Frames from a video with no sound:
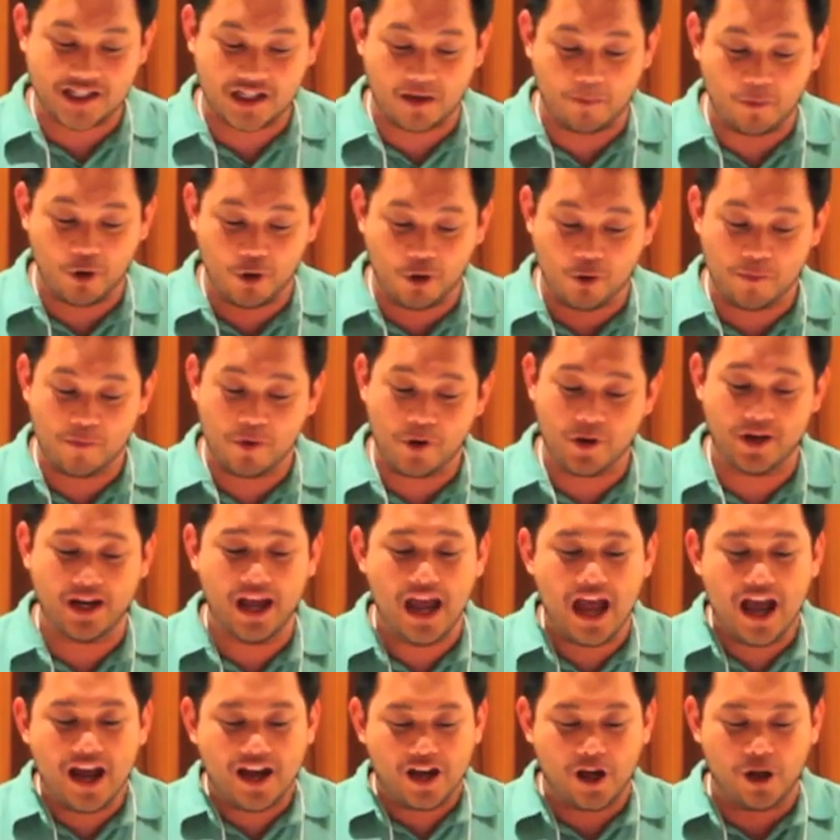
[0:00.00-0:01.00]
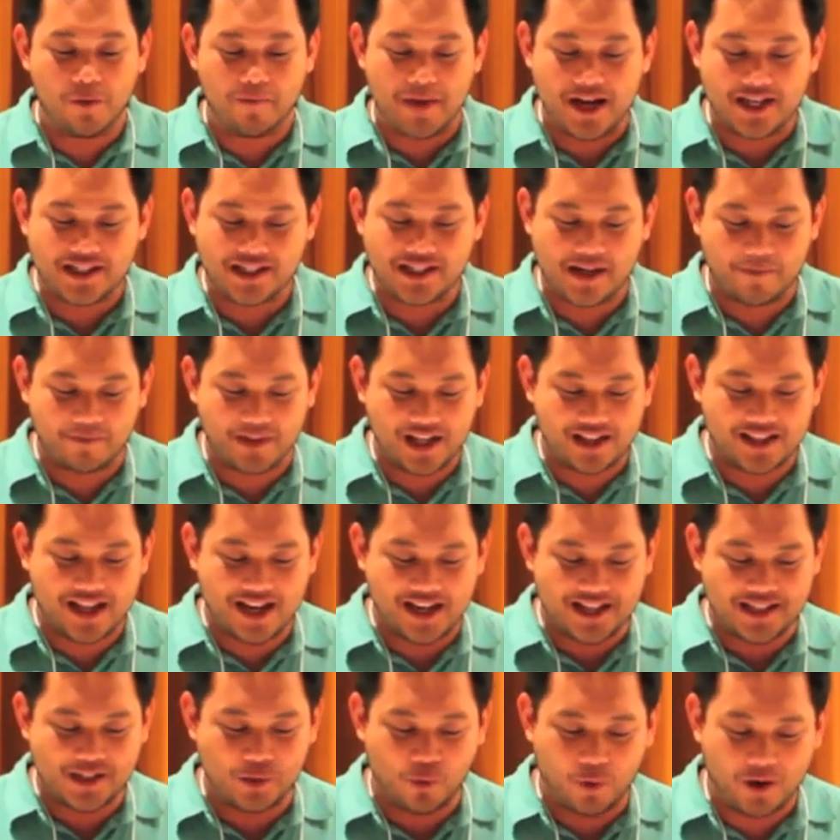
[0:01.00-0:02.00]
once in a blue moon, you'll make
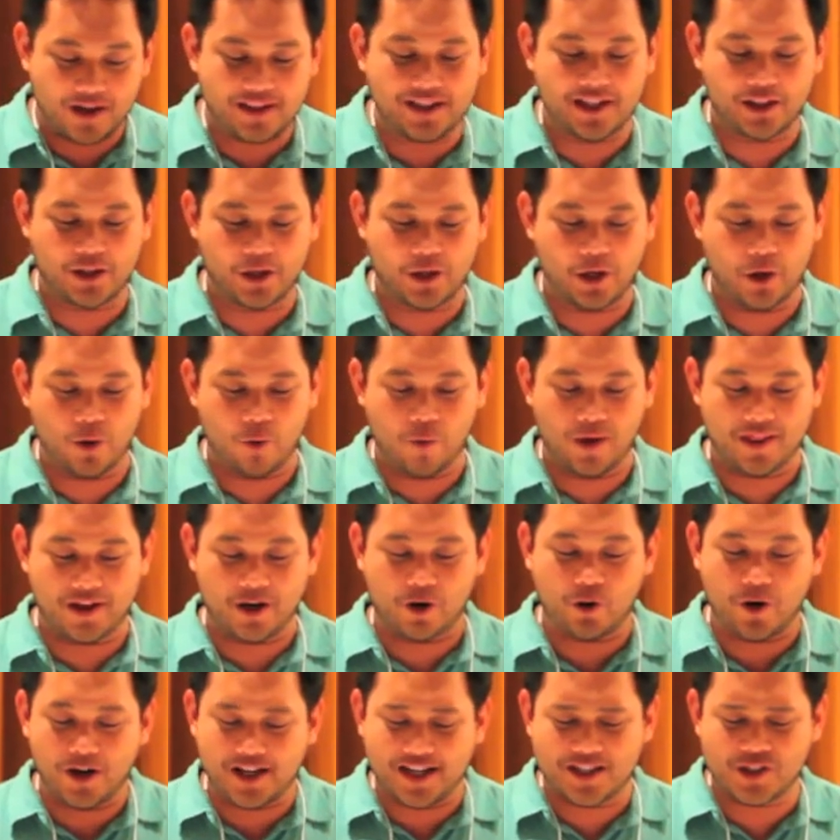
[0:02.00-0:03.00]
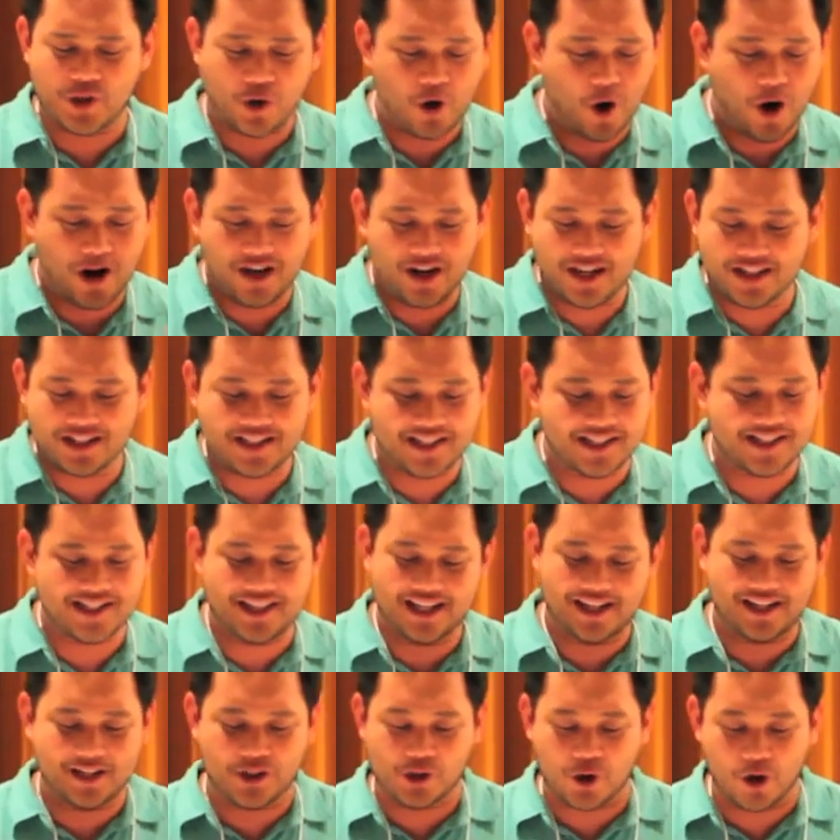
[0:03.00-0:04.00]
something that is worth it to you. Whether critics or
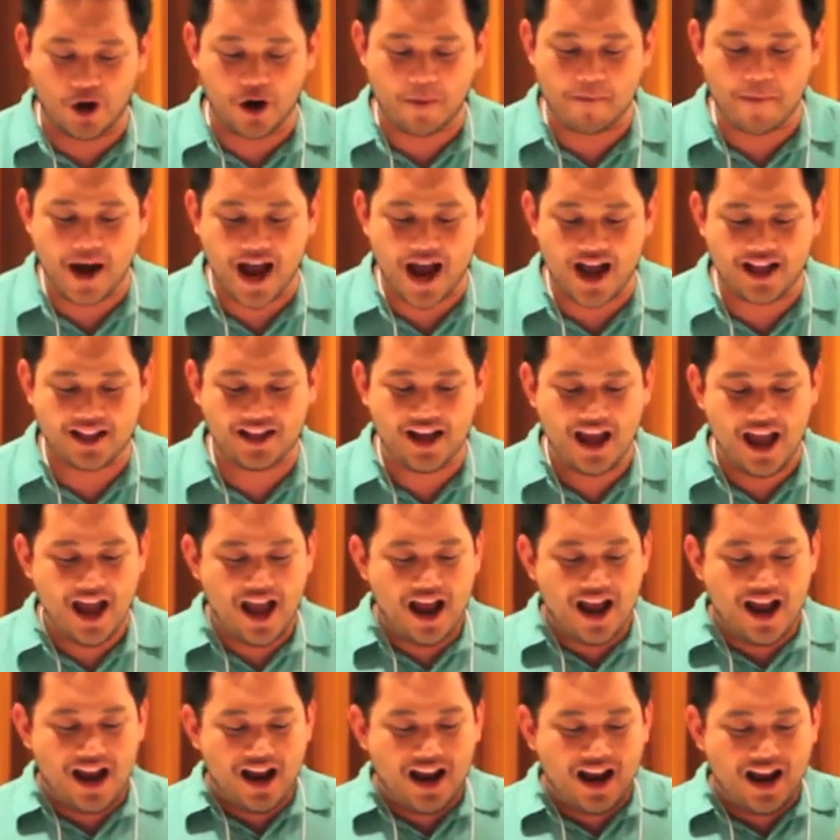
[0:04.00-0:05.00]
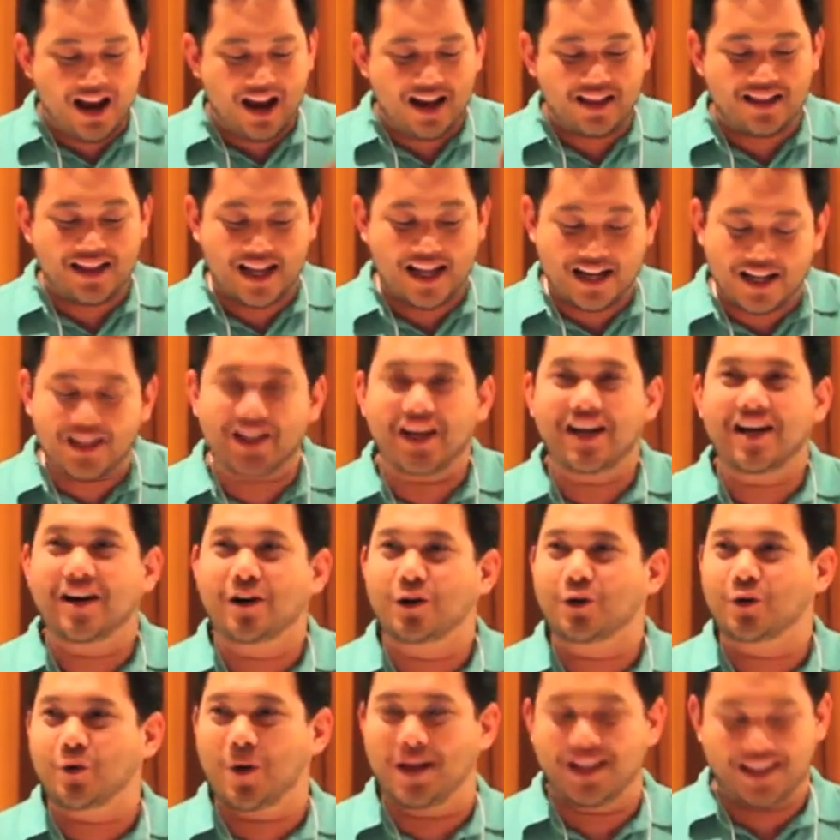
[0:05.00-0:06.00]
audiences think it's good or bad, then in
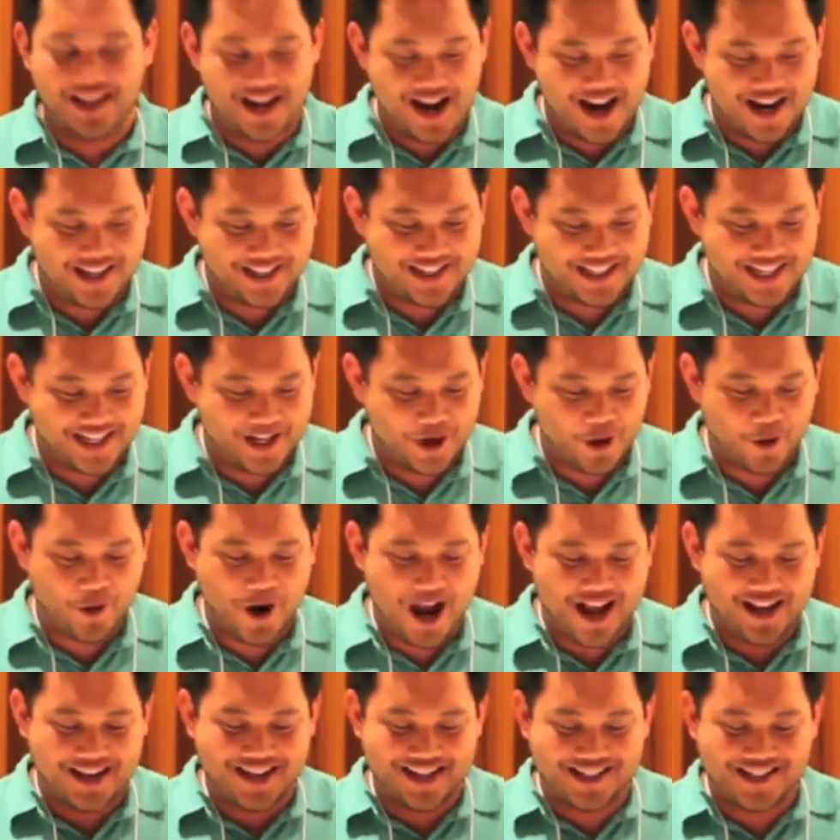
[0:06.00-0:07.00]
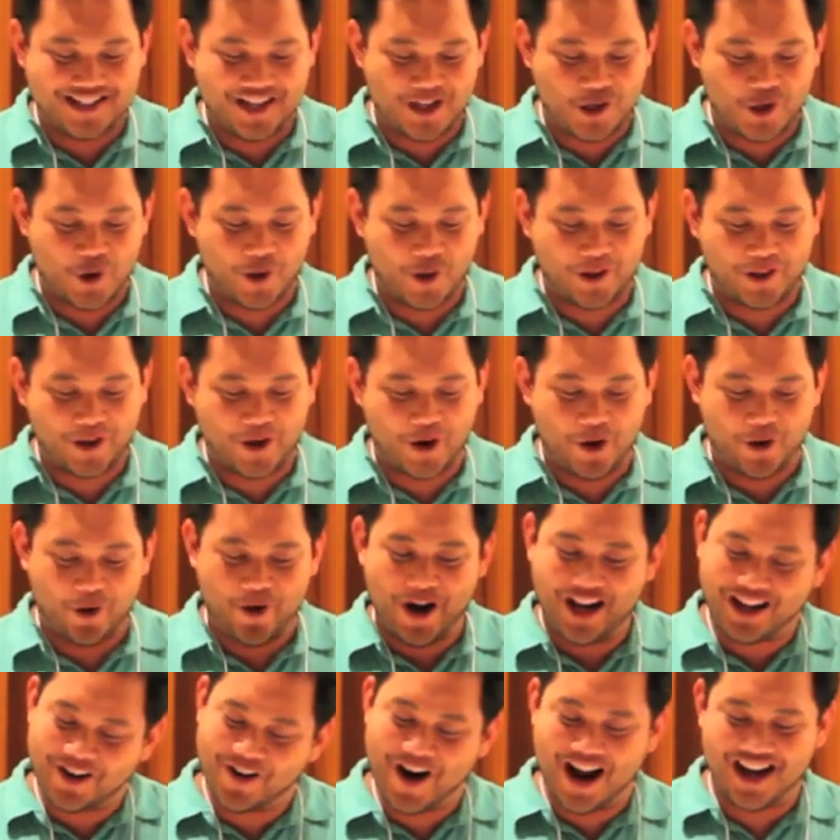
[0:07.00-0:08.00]
the year 2080, your grandkids can show it to
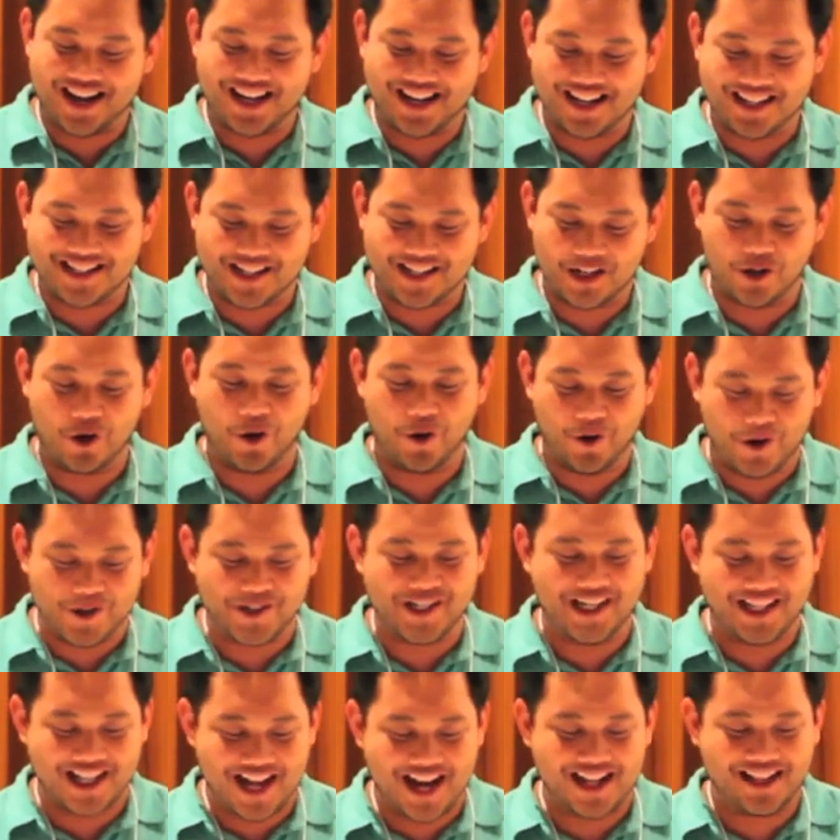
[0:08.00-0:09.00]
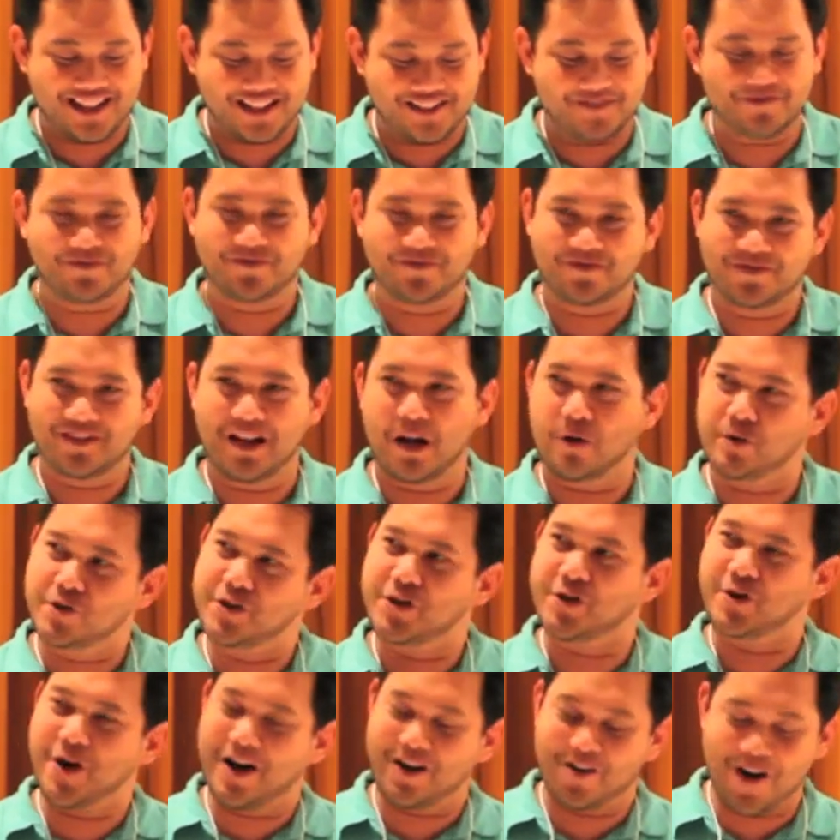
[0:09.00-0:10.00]
your great grandkids and go, You see that?
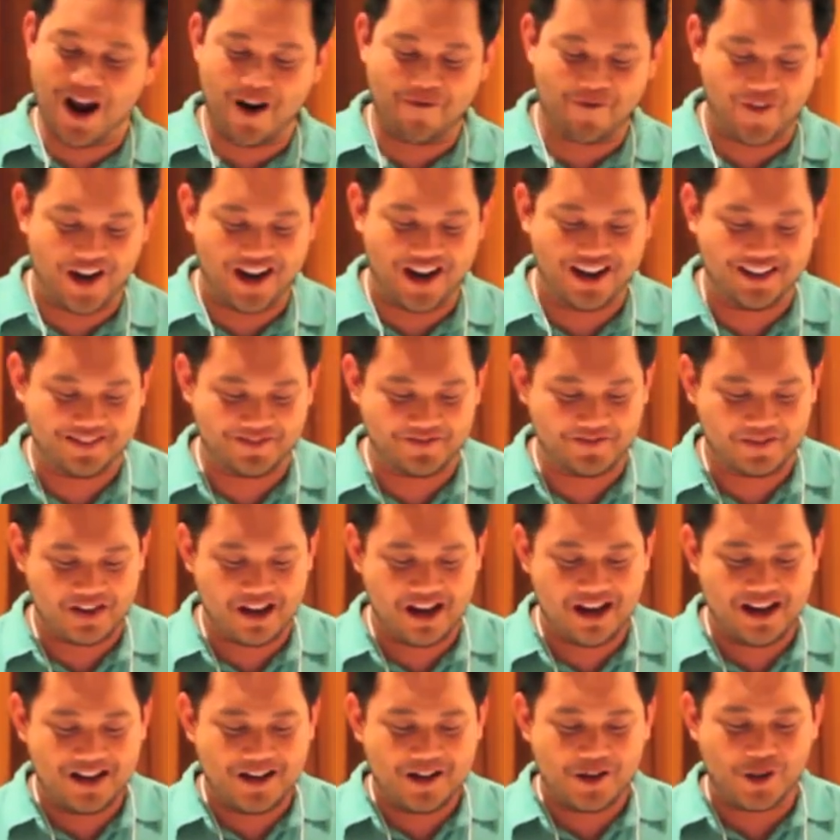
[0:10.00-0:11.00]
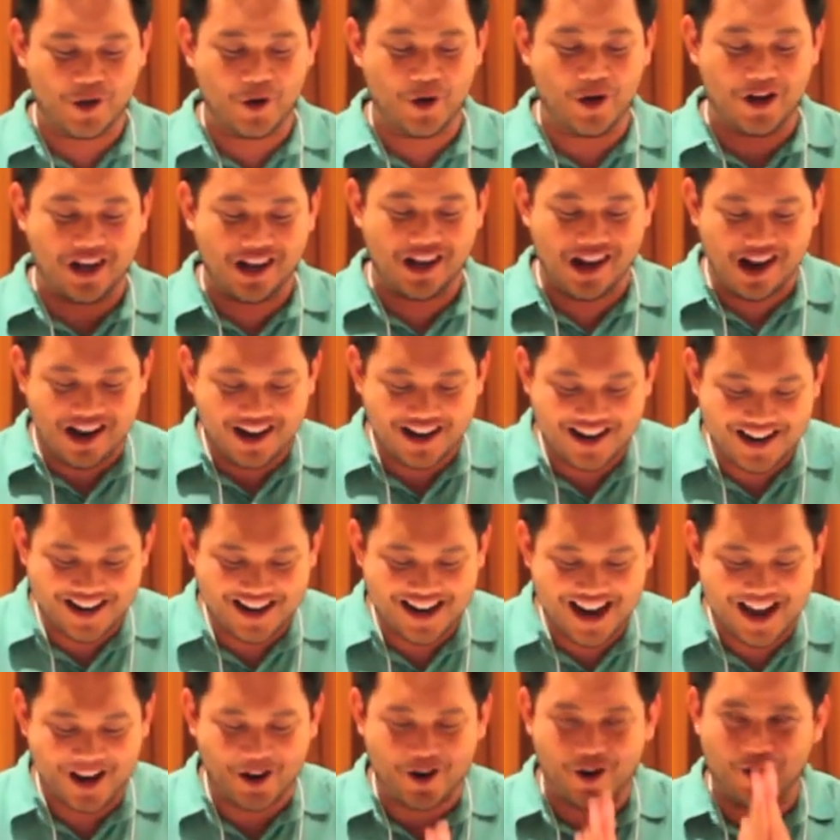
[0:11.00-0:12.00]
That was your great grandpa. So good
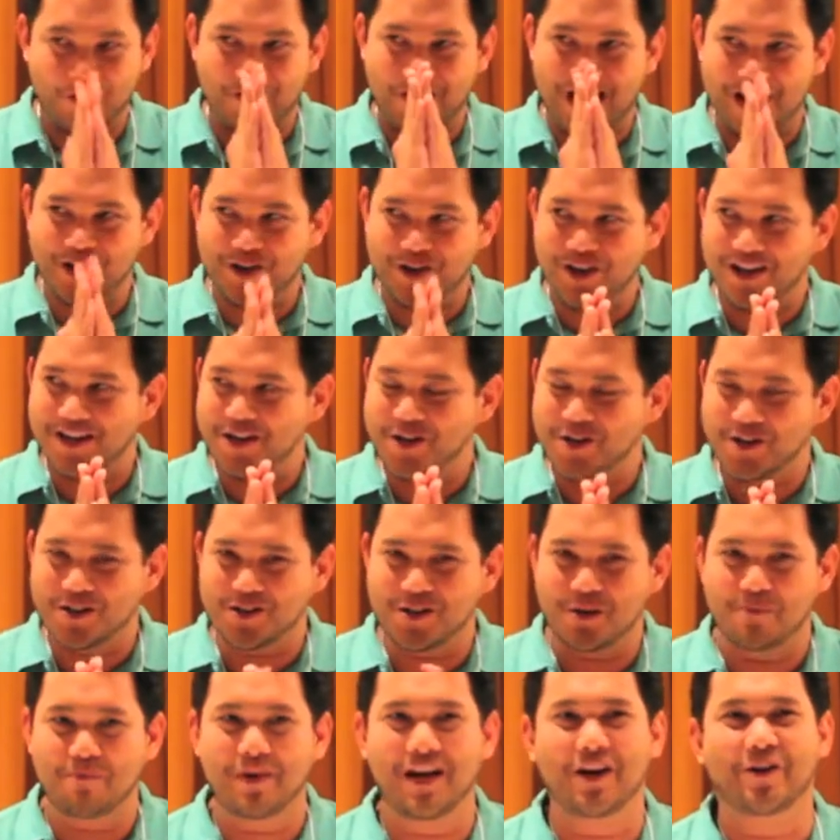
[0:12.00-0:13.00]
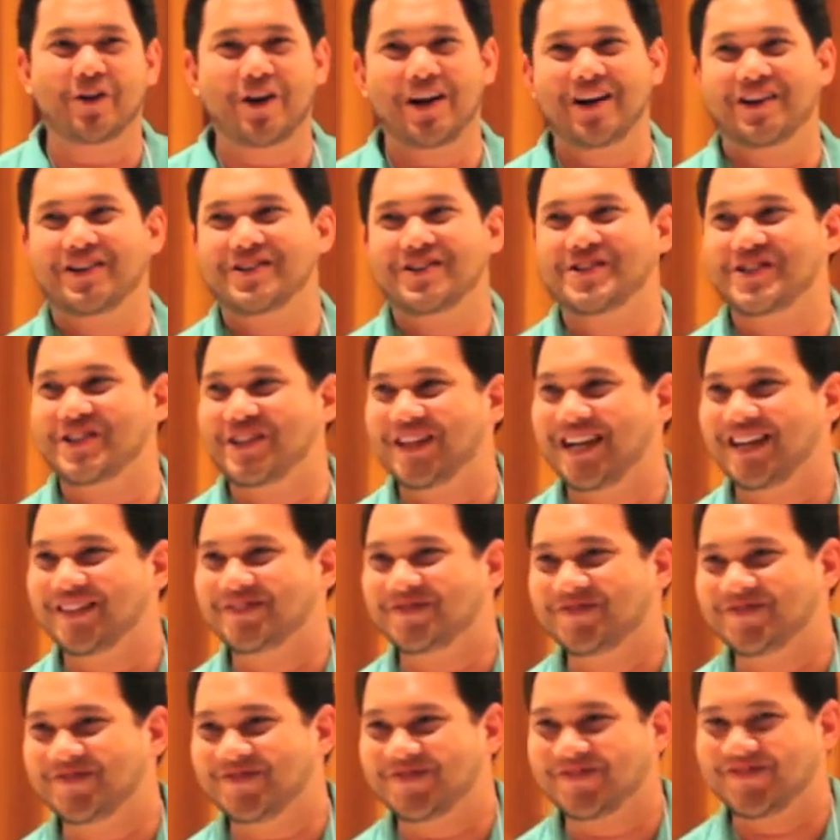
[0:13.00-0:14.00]
luck and congratulations on being creators
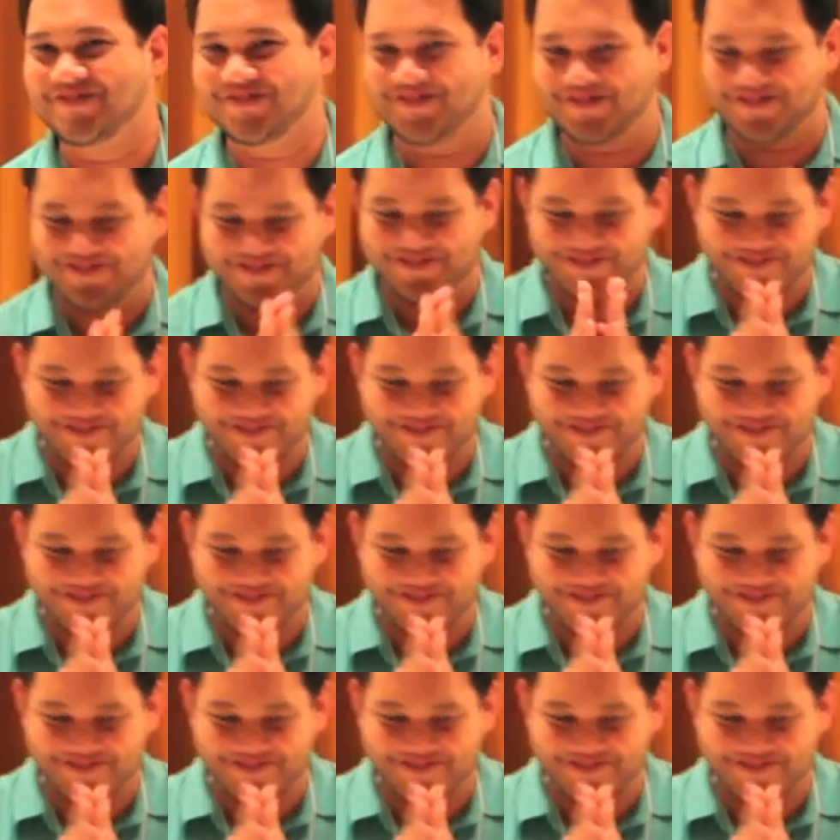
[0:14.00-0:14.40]
today.